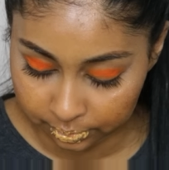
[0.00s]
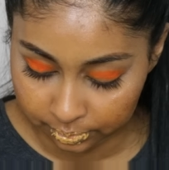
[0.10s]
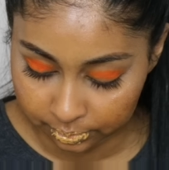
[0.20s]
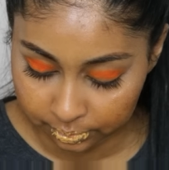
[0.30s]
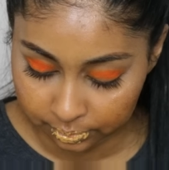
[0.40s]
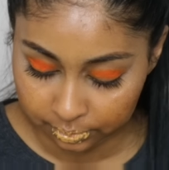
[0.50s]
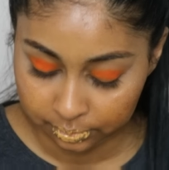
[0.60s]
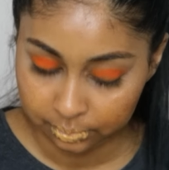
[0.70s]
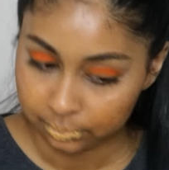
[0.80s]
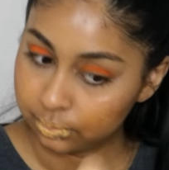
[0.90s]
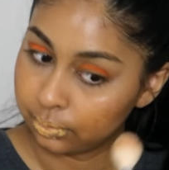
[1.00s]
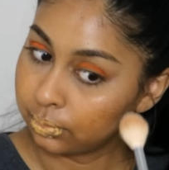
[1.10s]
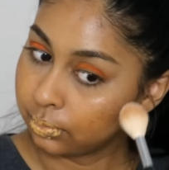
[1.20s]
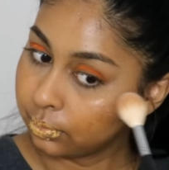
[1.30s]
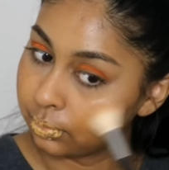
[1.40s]

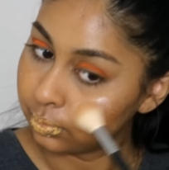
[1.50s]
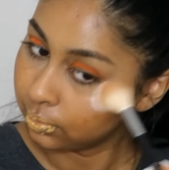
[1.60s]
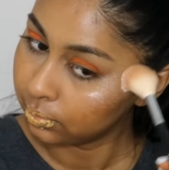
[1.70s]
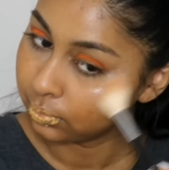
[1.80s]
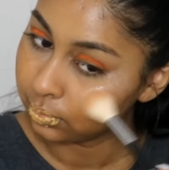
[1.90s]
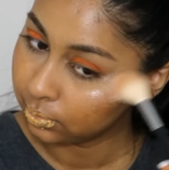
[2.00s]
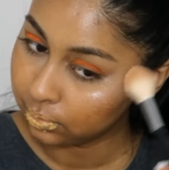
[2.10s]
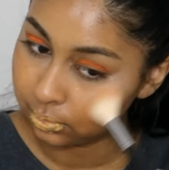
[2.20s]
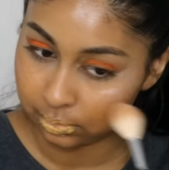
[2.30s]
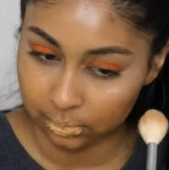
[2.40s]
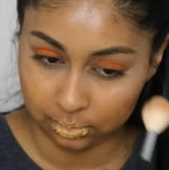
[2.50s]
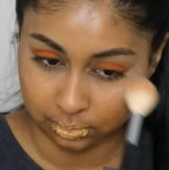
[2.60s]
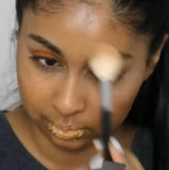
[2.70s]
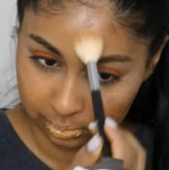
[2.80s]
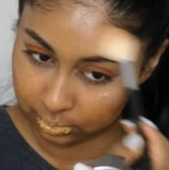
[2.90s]

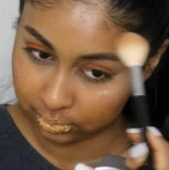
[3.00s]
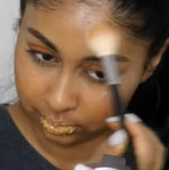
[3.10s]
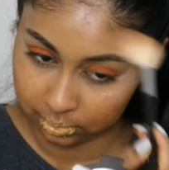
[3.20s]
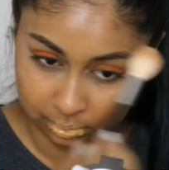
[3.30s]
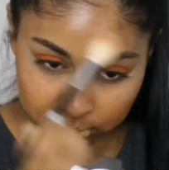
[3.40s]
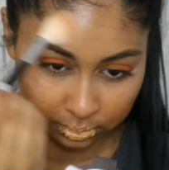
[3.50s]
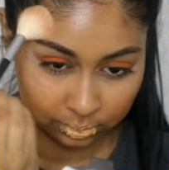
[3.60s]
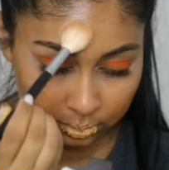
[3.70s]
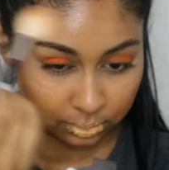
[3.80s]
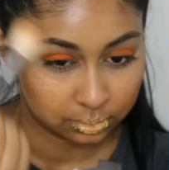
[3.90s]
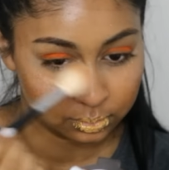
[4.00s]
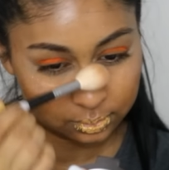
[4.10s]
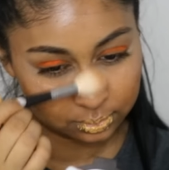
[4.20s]
Nothing is said.